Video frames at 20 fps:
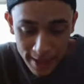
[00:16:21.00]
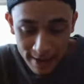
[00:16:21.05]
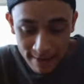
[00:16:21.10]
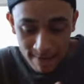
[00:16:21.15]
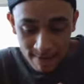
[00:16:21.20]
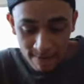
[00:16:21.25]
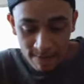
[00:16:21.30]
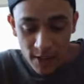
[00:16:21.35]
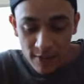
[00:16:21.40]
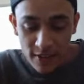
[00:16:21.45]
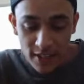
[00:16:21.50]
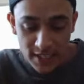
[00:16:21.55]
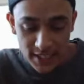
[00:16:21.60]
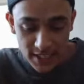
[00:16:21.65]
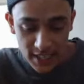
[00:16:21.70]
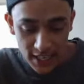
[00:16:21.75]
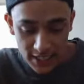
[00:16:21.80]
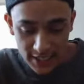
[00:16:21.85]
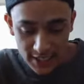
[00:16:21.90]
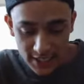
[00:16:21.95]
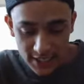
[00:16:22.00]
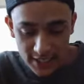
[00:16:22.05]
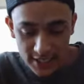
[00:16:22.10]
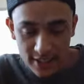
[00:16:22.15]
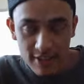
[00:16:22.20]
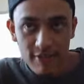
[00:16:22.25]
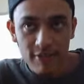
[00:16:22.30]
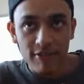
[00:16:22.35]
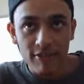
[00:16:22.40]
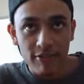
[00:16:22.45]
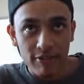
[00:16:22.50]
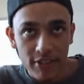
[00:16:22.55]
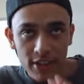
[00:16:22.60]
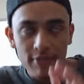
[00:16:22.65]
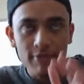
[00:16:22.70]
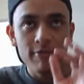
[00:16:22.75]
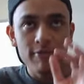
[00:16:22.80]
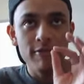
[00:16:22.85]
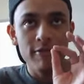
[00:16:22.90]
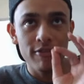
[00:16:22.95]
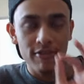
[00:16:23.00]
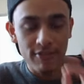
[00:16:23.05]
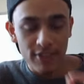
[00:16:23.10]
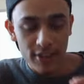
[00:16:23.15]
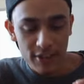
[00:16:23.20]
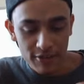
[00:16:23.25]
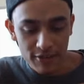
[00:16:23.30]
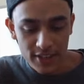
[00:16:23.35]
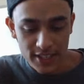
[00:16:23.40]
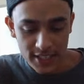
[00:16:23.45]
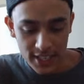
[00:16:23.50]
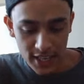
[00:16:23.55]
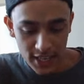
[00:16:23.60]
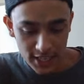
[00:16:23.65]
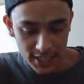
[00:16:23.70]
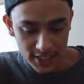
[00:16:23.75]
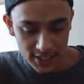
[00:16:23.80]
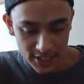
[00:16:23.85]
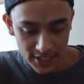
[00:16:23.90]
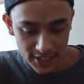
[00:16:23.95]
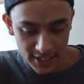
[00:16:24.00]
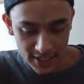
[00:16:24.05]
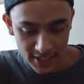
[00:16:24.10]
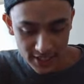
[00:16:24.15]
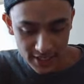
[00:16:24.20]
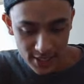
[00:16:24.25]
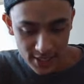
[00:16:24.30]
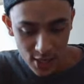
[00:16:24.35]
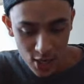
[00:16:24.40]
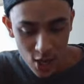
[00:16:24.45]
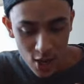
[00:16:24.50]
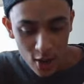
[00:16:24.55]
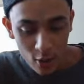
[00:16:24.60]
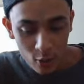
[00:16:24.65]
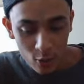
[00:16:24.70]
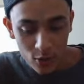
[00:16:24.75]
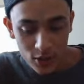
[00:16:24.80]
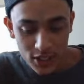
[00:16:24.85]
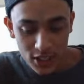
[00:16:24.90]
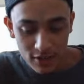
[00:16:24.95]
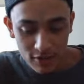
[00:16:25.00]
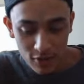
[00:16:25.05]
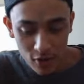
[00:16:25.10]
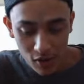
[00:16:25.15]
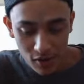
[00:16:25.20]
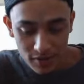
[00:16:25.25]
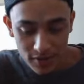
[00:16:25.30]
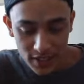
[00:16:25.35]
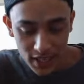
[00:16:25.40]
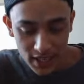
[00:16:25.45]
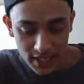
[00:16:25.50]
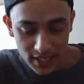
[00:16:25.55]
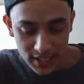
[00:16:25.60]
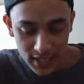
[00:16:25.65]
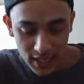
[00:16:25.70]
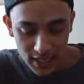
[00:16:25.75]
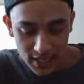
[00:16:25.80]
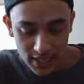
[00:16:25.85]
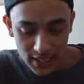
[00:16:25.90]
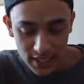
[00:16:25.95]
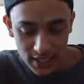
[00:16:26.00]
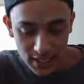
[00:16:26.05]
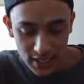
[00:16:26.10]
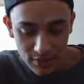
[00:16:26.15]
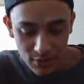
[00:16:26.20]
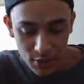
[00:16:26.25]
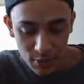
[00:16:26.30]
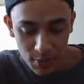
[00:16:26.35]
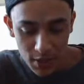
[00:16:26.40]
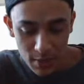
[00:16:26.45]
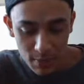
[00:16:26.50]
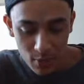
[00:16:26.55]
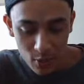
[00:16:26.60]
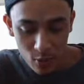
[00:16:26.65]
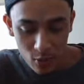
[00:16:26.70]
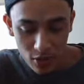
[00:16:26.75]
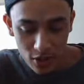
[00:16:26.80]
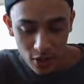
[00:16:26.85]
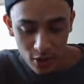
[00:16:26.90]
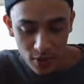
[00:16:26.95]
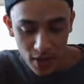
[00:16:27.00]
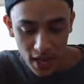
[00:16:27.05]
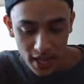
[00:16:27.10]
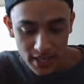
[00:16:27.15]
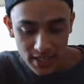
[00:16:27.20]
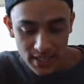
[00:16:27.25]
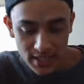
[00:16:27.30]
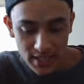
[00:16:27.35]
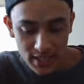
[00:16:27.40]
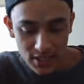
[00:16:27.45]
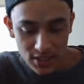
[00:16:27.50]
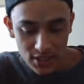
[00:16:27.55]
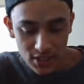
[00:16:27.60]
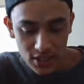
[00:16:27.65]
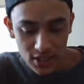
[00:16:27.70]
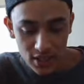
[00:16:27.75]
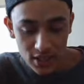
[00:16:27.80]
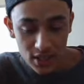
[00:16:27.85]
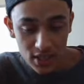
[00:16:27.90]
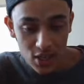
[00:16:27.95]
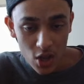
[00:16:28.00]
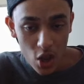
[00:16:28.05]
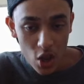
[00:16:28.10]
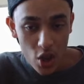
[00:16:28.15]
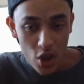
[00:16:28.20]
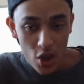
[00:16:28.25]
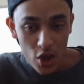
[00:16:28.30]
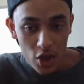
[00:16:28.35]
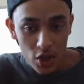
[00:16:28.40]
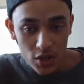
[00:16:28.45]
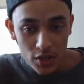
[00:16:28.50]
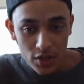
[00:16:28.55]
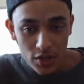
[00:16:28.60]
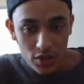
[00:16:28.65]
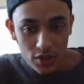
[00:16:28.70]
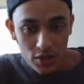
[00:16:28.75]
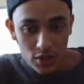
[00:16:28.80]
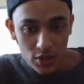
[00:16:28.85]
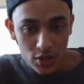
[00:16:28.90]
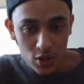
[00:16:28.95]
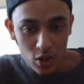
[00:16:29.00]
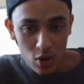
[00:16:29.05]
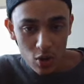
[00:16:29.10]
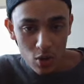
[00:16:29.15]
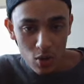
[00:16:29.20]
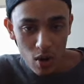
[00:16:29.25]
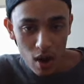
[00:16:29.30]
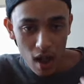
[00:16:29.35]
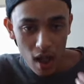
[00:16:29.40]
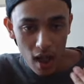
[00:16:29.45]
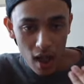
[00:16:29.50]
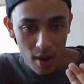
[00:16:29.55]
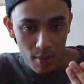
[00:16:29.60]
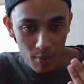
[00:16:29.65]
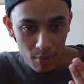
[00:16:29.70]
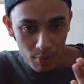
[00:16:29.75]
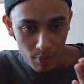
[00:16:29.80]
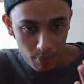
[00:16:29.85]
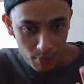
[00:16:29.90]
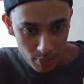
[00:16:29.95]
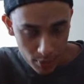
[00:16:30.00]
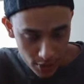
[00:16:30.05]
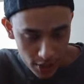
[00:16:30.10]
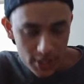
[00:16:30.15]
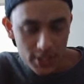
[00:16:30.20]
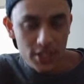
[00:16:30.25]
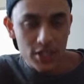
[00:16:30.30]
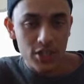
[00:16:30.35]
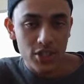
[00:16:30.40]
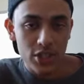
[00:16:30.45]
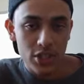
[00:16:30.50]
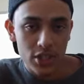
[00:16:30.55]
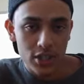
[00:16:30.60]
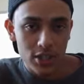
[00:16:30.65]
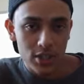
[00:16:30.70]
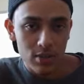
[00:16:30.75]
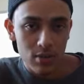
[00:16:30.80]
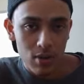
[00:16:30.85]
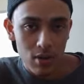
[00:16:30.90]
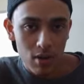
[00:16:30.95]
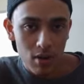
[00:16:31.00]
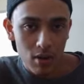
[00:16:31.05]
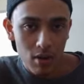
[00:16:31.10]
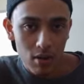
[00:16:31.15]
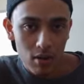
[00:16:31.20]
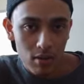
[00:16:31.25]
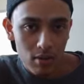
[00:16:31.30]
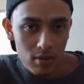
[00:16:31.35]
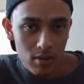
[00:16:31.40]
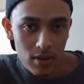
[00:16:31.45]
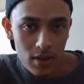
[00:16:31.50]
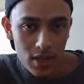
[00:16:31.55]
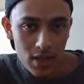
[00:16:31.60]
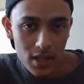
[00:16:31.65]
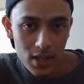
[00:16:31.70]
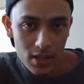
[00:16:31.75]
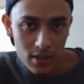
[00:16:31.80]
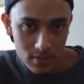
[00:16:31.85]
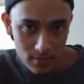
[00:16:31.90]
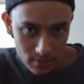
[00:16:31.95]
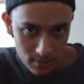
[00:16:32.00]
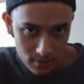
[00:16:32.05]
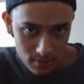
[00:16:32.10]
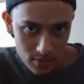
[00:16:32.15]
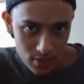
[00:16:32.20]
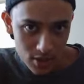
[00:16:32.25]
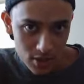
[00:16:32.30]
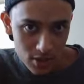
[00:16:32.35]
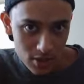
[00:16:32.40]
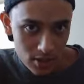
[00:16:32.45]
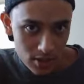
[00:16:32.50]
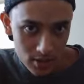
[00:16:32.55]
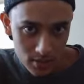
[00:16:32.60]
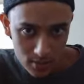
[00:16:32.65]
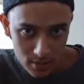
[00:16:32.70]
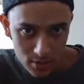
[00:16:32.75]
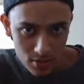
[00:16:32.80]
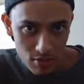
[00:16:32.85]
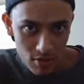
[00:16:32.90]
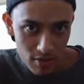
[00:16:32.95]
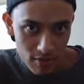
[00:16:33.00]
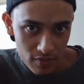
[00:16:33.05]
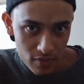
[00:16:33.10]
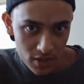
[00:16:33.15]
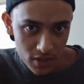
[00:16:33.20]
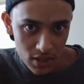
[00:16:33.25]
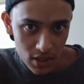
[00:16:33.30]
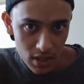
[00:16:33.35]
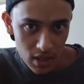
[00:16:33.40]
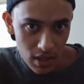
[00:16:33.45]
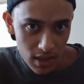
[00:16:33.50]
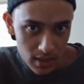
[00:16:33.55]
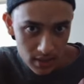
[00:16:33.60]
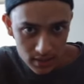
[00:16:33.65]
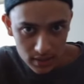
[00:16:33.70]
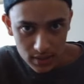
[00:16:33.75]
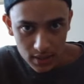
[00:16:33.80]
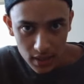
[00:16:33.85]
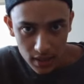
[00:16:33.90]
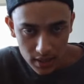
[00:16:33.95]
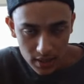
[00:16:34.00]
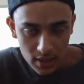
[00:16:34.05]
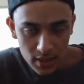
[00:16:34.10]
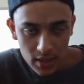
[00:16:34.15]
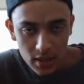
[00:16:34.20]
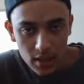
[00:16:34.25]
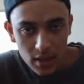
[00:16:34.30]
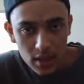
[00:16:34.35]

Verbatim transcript: vivisections vivisections which involved dissecting living people without anesthesia. So I'm pretty sure you all could sort of visualize and